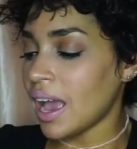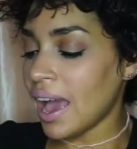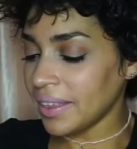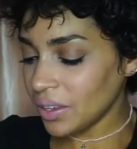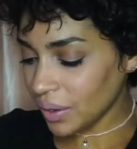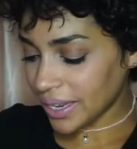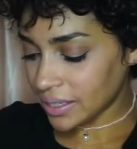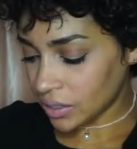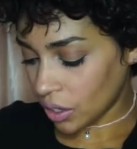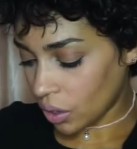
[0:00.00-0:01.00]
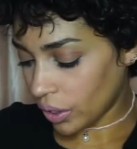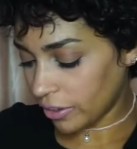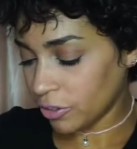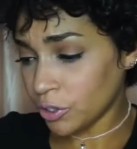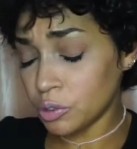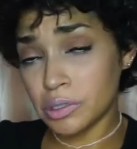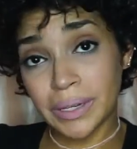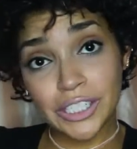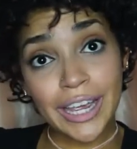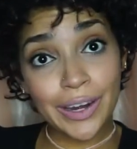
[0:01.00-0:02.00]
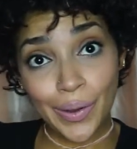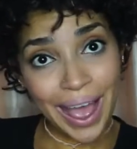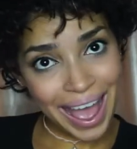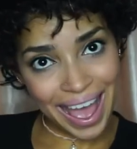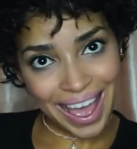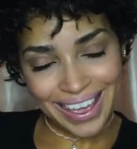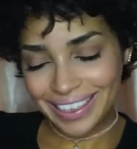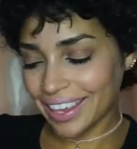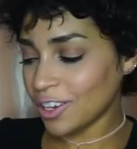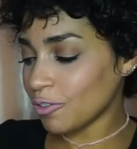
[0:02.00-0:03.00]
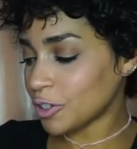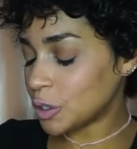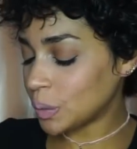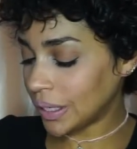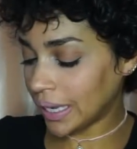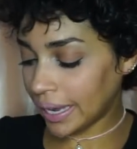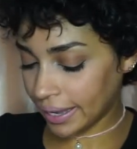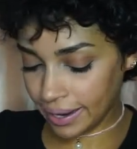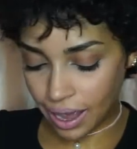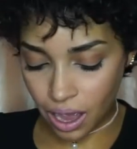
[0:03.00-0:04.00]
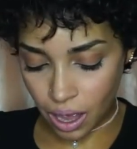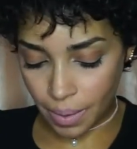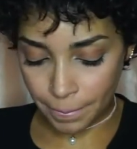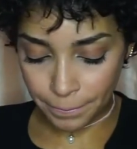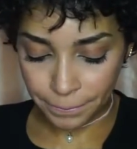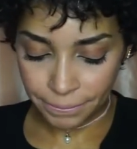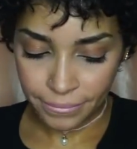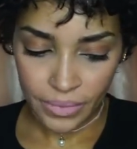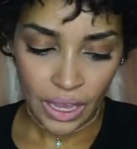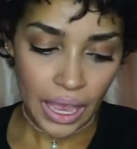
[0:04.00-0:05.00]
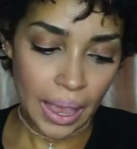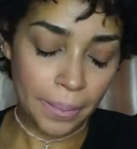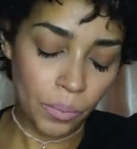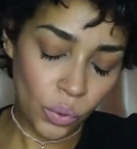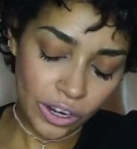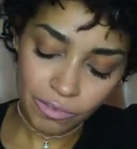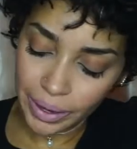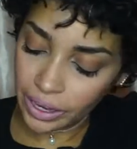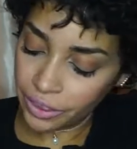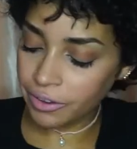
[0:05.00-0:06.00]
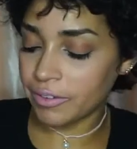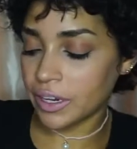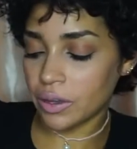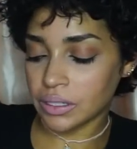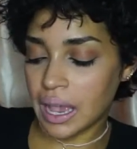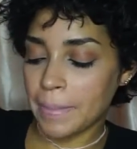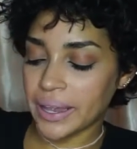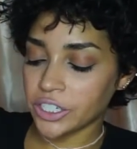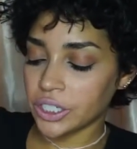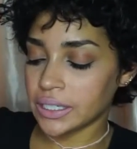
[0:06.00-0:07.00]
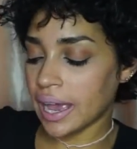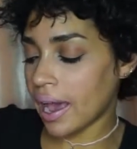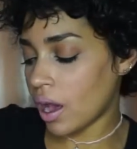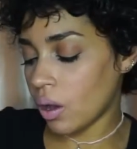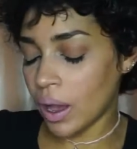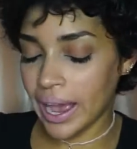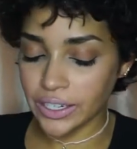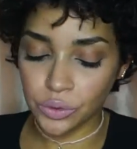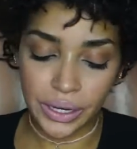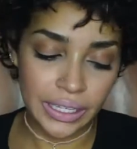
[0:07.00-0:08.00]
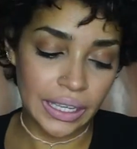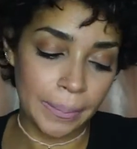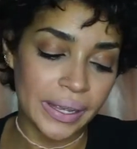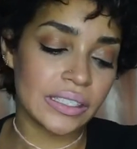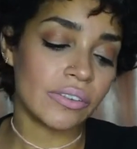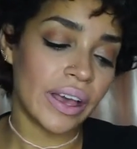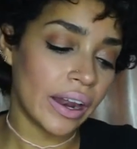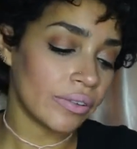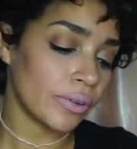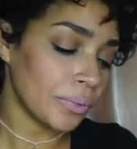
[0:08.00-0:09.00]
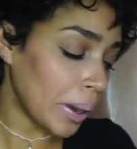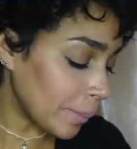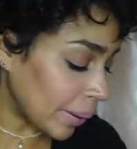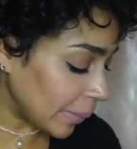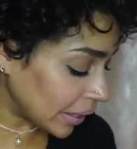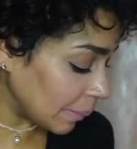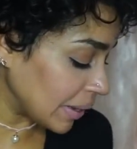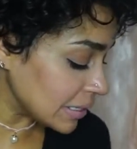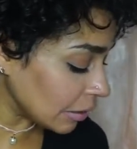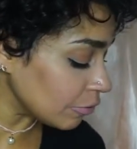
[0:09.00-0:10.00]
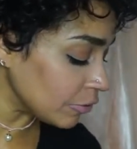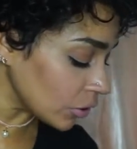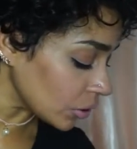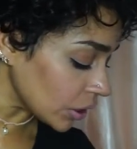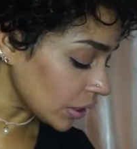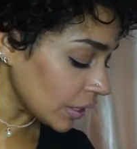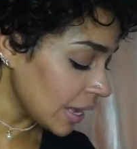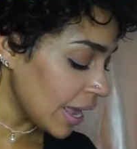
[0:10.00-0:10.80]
I think you guys know, if you're new to my channel, hi, thank you for tuning in. In one of my other videos, I mentioned how I try to get myself out of a rut by making myself feel good,